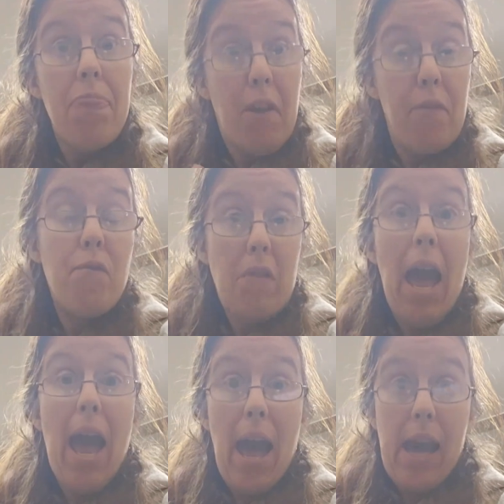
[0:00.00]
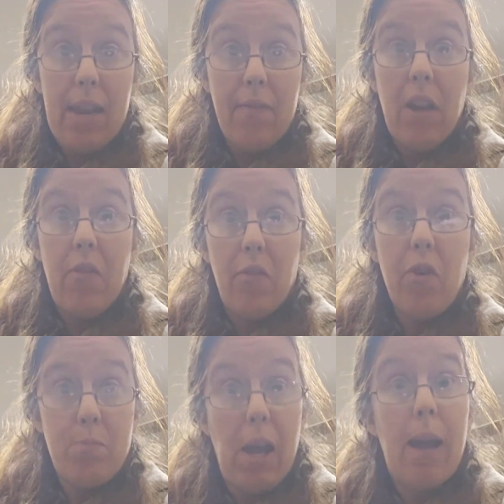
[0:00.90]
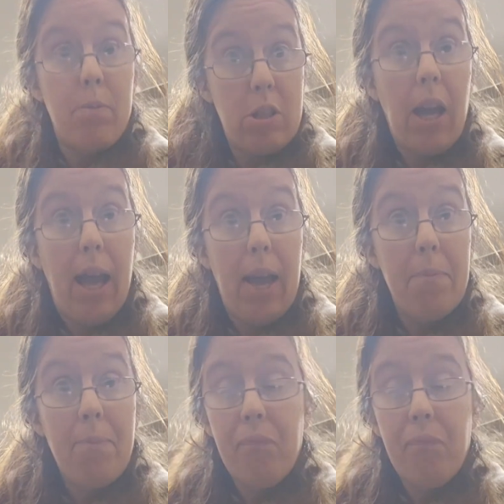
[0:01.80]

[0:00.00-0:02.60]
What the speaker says: the fat out of it from time to time.